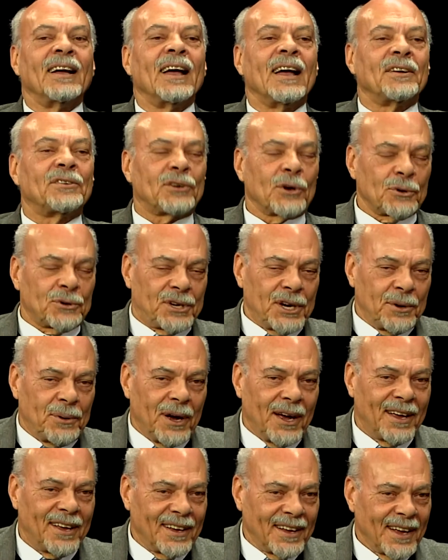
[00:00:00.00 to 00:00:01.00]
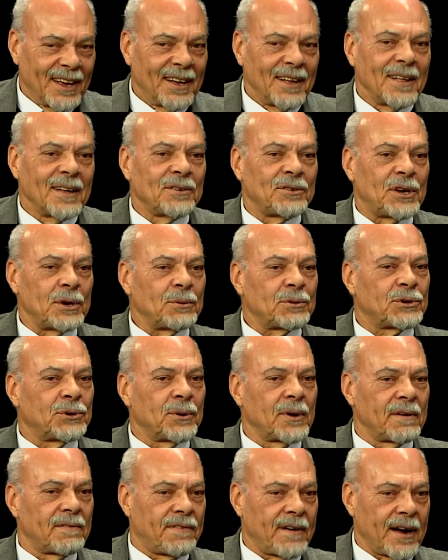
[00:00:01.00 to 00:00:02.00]
So she was
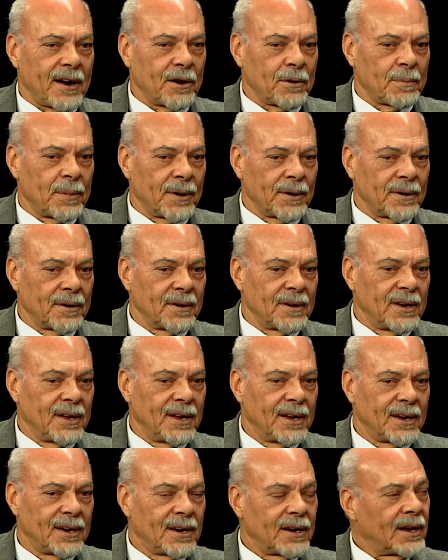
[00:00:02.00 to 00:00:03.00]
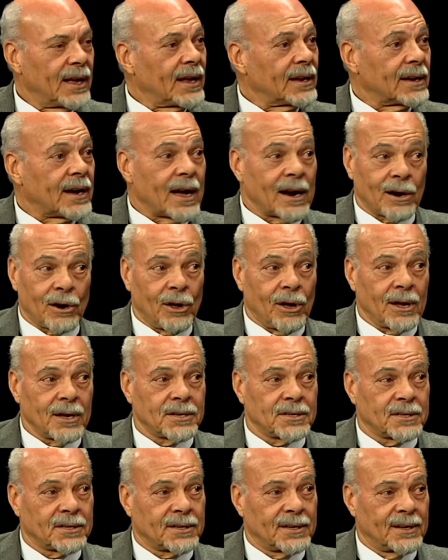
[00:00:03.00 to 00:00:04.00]
doing Firebird and got
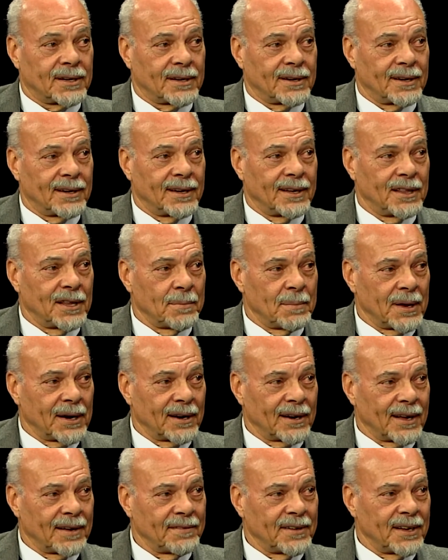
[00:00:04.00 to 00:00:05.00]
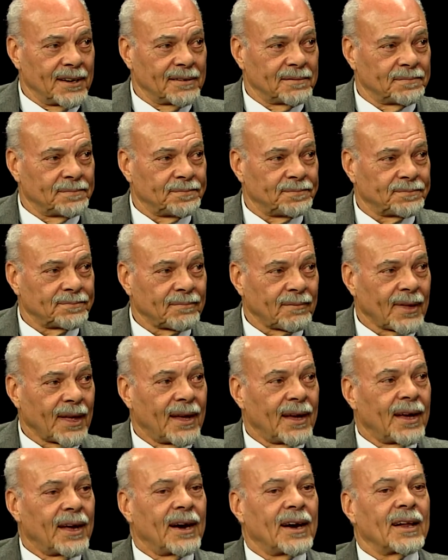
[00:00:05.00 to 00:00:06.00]
lost in the middle of it.
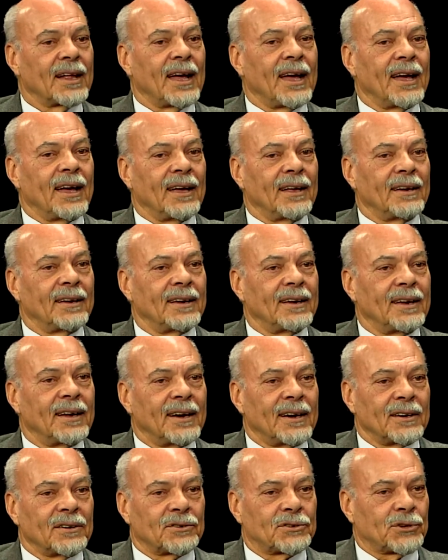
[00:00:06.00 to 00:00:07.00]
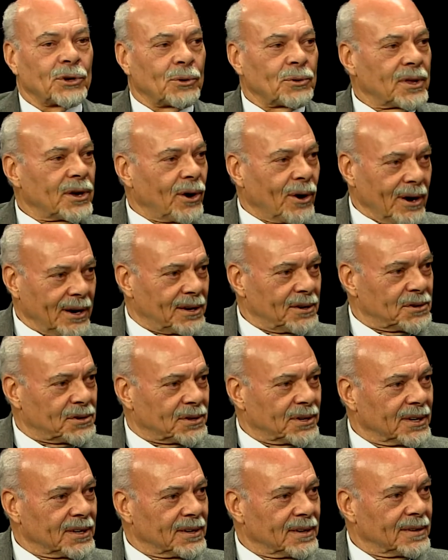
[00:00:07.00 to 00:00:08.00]
And so the
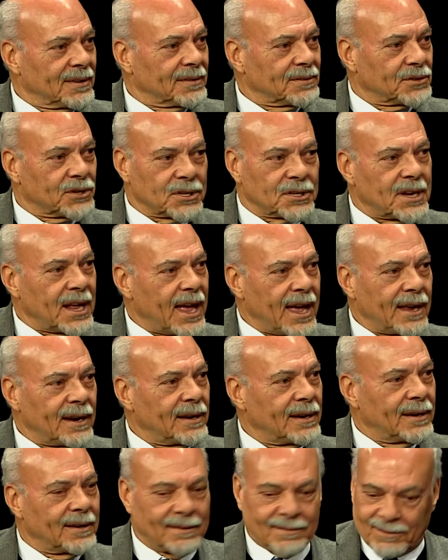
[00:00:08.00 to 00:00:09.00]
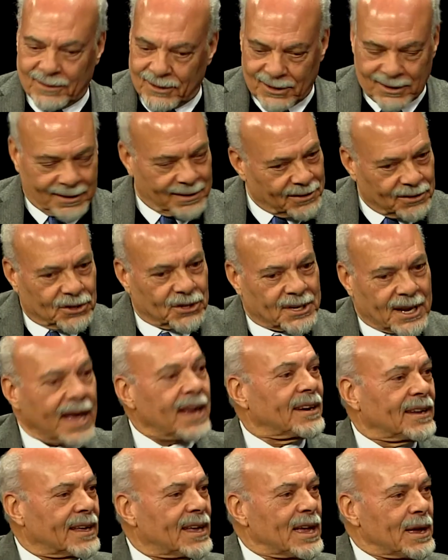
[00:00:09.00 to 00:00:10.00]
orchestra just had
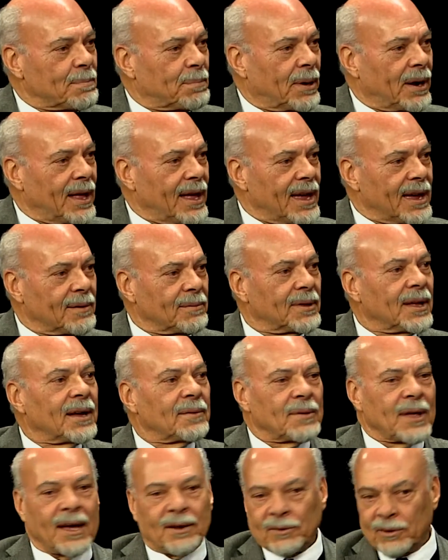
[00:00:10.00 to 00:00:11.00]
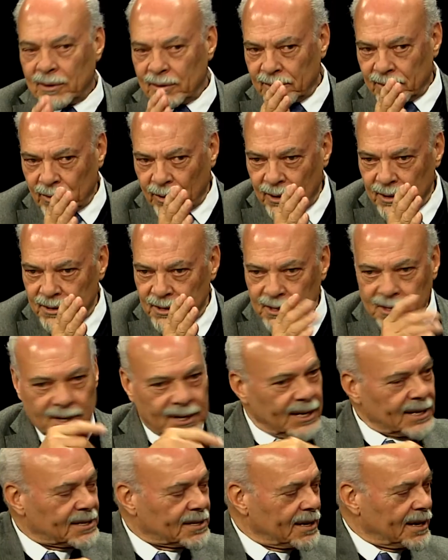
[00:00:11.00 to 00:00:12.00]
to keep playing. They had to start just
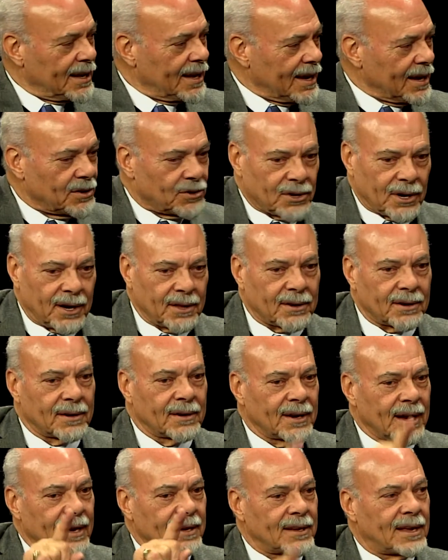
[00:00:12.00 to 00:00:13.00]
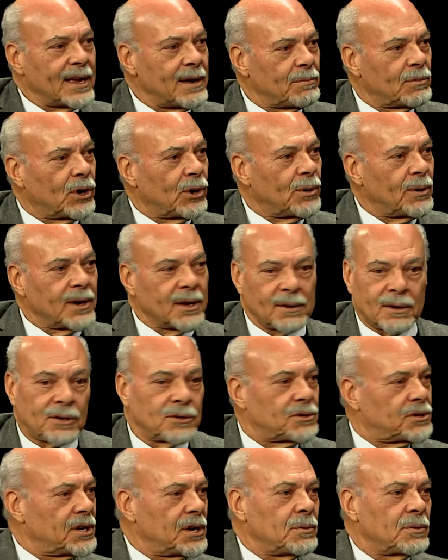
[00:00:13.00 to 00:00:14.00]
listening to each other and keep going because
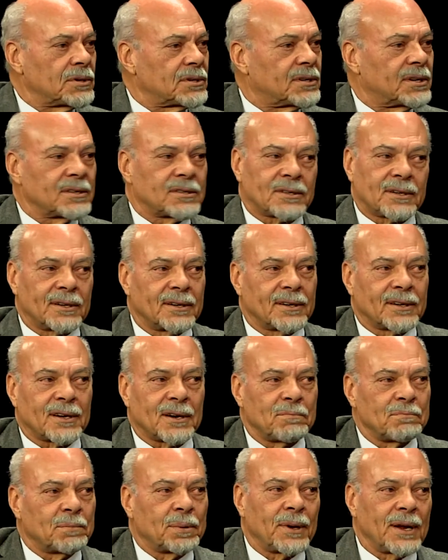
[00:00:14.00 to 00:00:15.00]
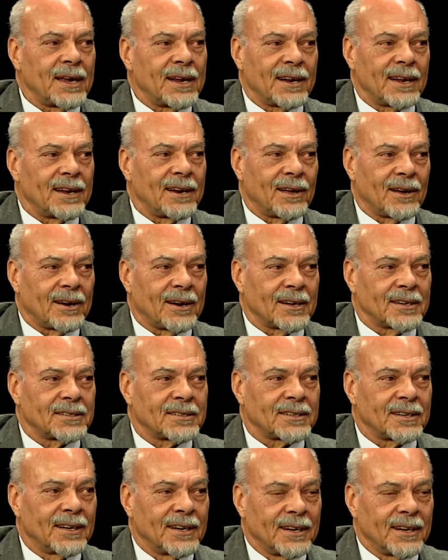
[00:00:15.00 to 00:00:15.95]
she was just completely lost.